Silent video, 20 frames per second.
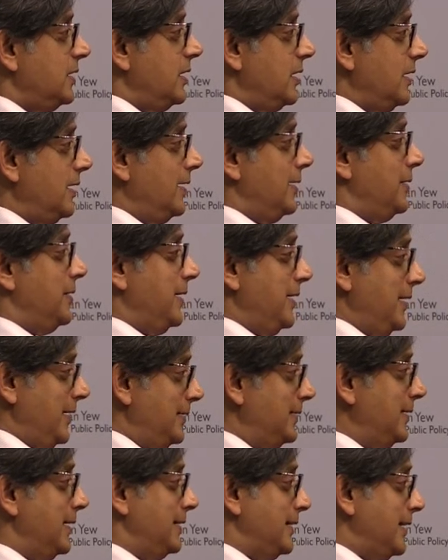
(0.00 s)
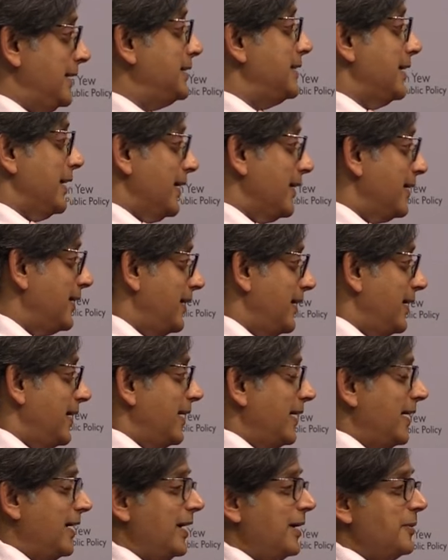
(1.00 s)
uh, in, in India
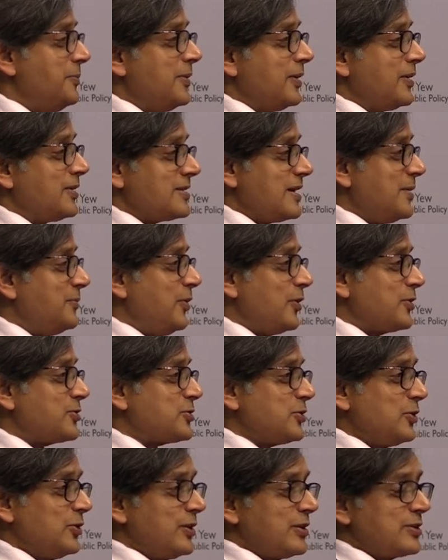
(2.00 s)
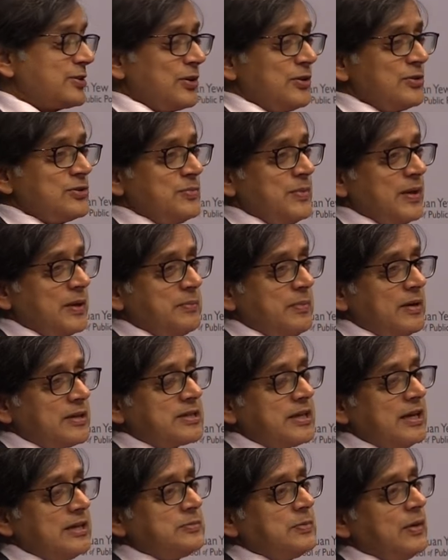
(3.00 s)
uh, because I'm not sure it's going to make
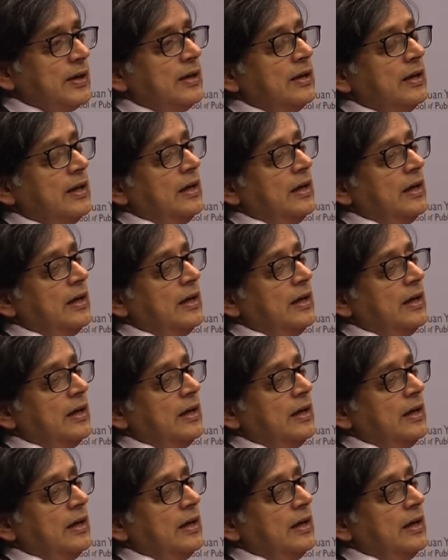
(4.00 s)
much headway.